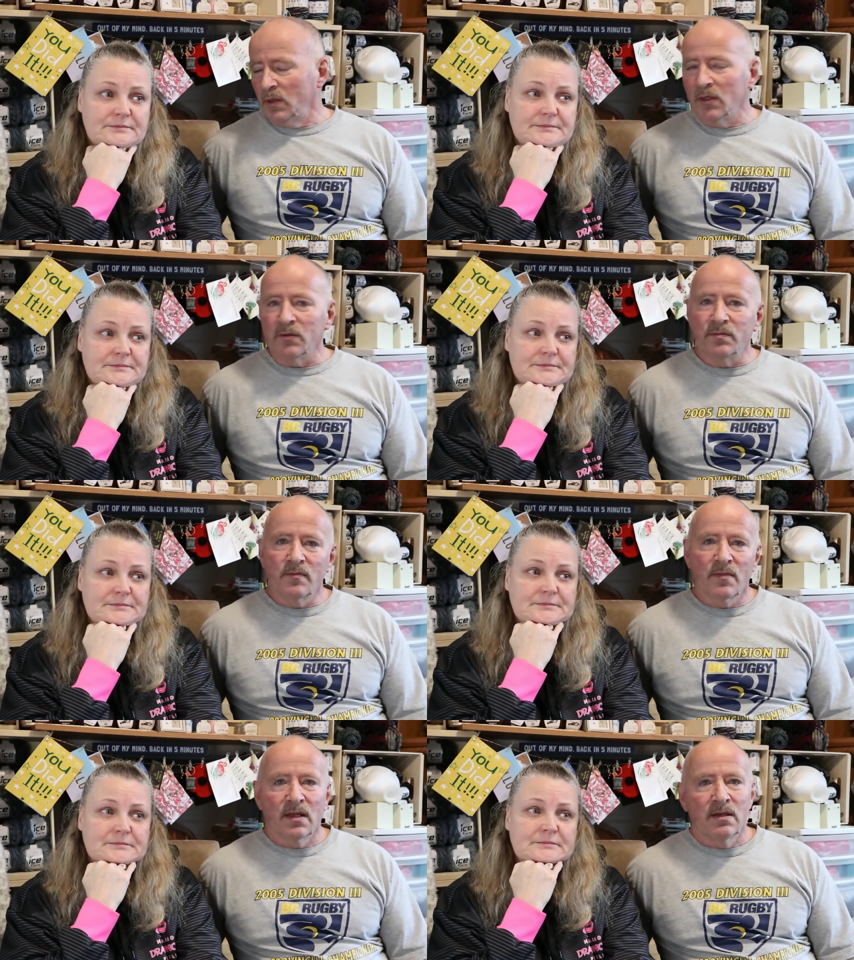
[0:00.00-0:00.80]
Speaker 1: road.
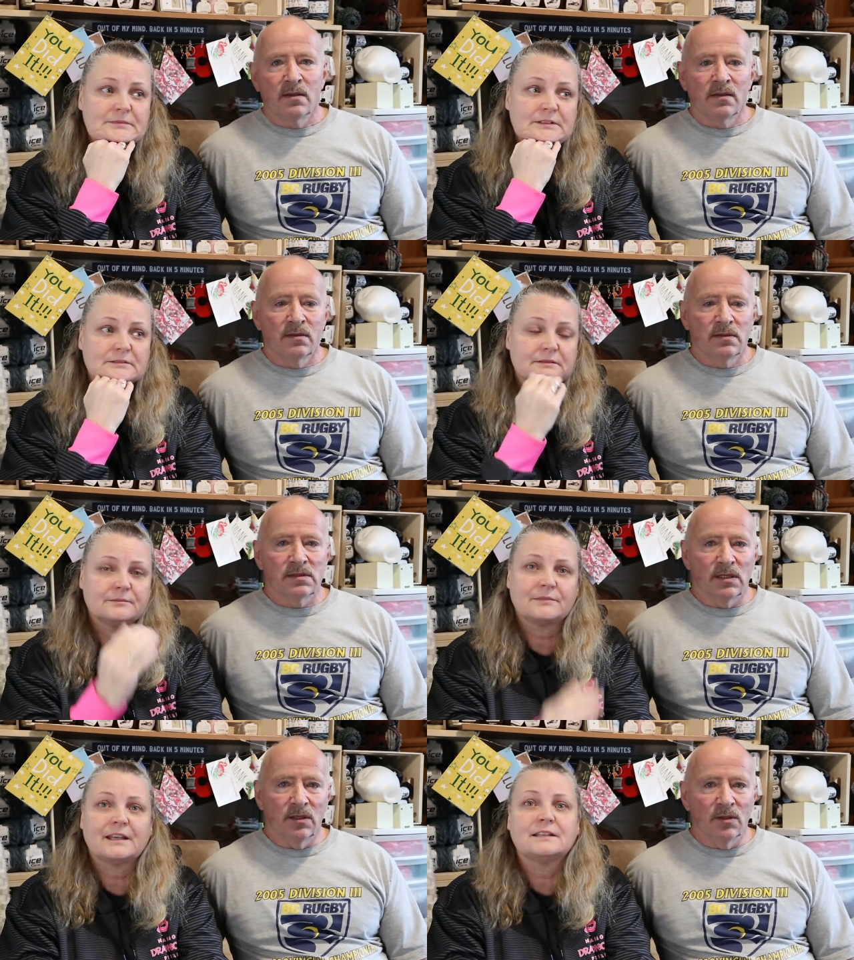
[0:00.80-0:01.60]

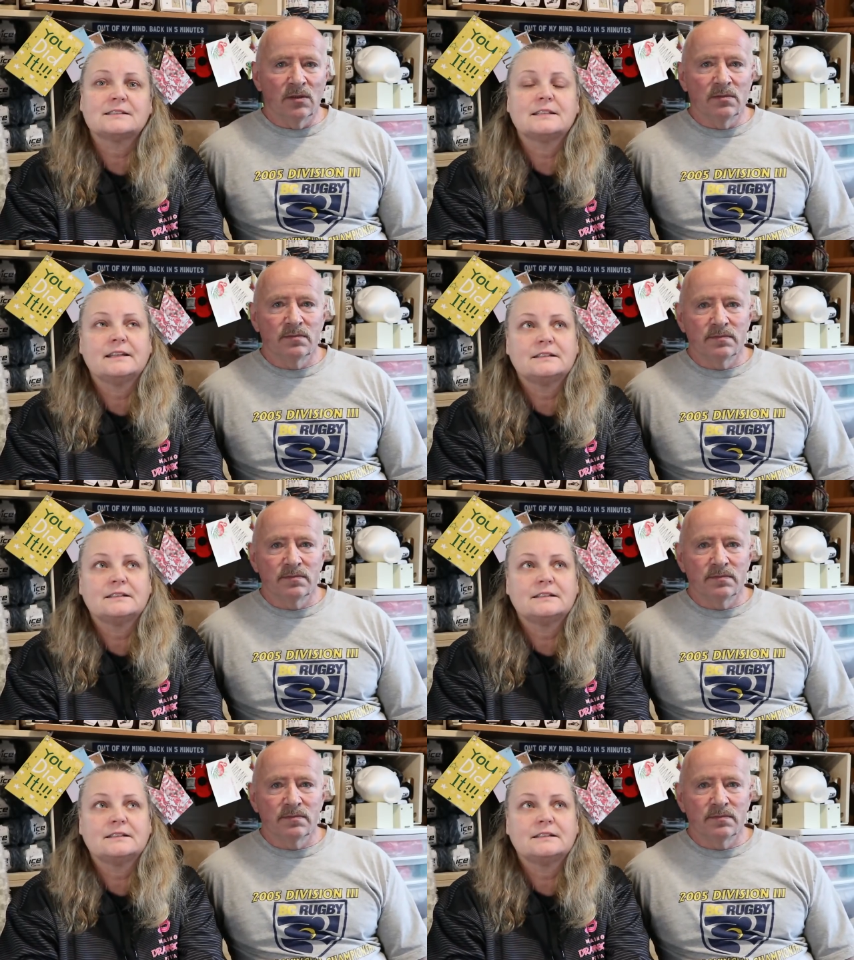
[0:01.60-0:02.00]
So it,